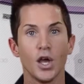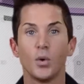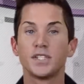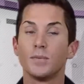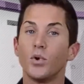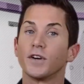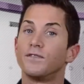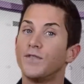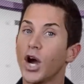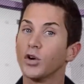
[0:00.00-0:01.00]
was a more
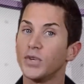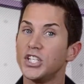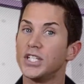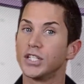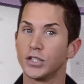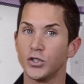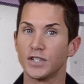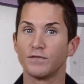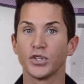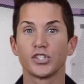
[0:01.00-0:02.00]
far-reaching
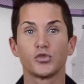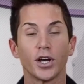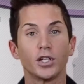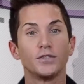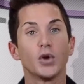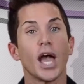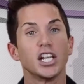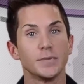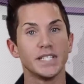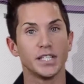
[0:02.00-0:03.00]
inclusion for the struggle for
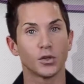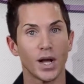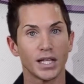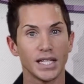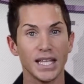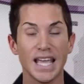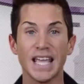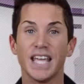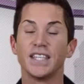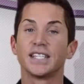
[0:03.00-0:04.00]
LGBT equality
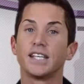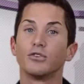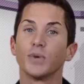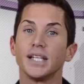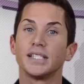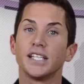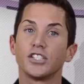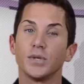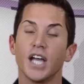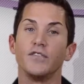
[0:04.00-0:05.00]
in the civil rights
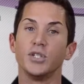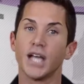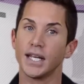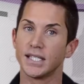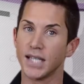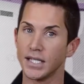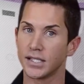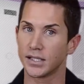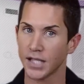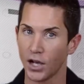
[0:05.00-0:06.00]
history of the United States
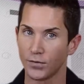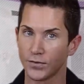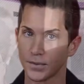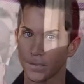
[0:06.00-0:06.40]
itself.